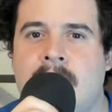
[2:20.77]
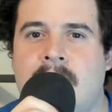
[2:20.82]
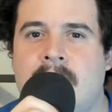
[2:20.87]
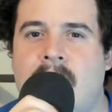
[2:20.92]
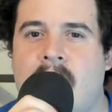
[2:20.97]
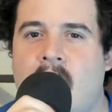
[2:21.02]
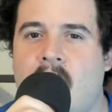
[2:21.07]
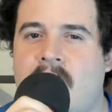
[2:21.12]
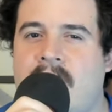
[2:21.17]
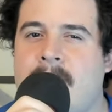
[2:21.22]

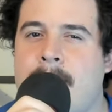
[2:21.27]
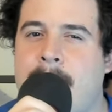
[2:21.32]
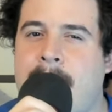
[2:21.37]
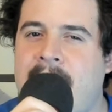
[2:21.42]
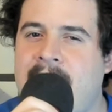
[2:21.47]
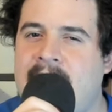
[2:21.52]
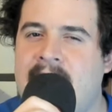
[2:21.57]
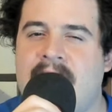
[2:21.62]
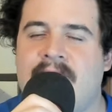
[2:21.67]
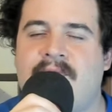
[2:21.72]
are
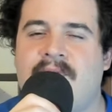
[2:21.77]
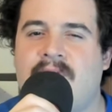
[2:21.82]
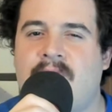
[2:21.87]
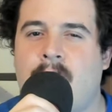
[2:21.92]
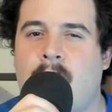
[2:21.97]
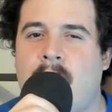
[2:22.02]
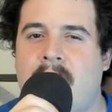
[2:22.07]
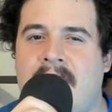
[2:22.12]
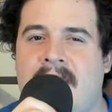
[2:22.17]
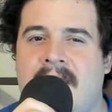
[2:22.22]
competing for the
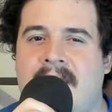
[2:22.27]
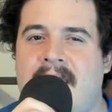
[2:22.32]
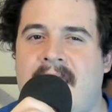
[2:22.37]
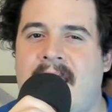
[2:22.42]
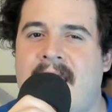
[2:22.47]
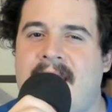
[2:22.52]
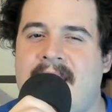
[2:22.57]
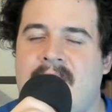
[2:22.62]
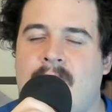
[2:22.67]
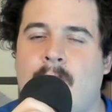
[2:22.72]
win
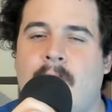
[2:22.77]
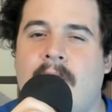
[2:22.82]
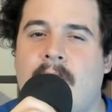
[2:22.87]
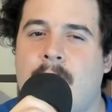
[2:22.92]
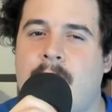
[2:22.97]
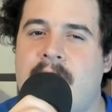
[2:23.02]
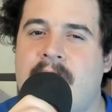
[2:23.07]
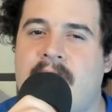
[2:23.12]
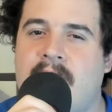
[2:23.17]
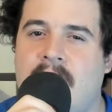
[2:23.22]
anywhere
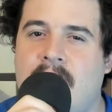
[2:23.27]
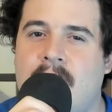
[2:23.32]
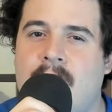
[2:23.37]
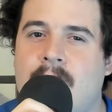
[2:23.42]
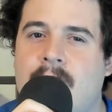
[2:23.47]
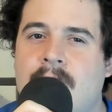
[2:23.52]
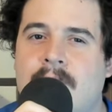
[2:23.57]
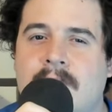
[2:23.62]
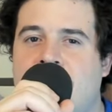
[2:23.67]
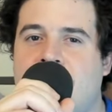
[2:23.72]
we go.